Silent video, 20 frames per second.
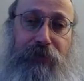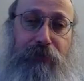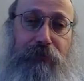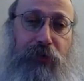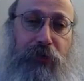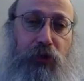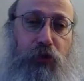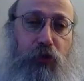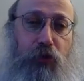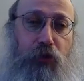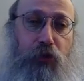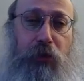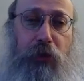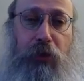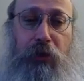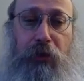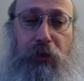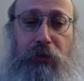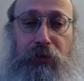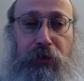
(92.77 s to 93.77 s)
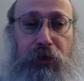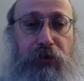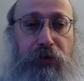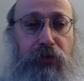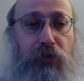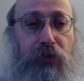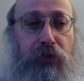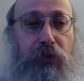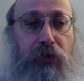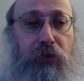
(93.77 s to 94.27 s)
If anyone has
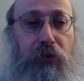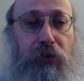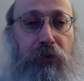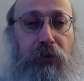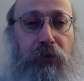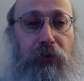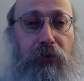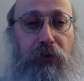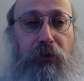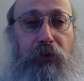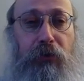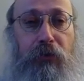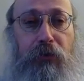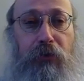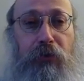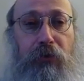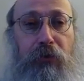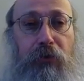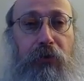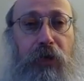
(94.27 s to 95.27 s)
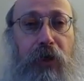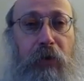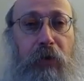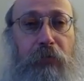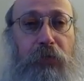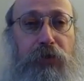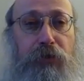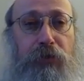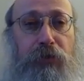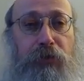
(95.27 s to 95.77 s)
any
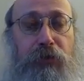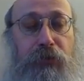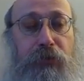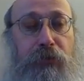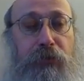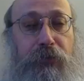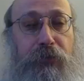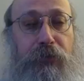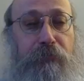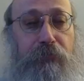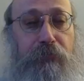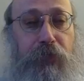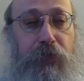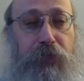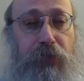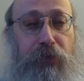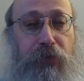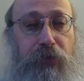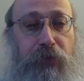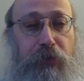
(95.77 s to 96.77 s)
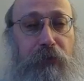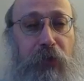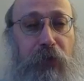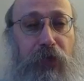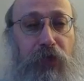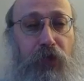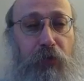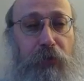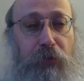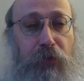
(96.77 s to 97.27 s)
comments, please, by
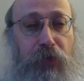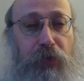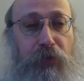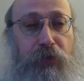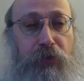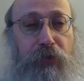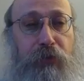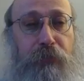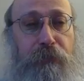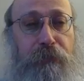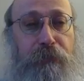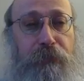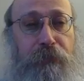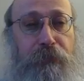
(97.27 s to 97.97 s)
all means.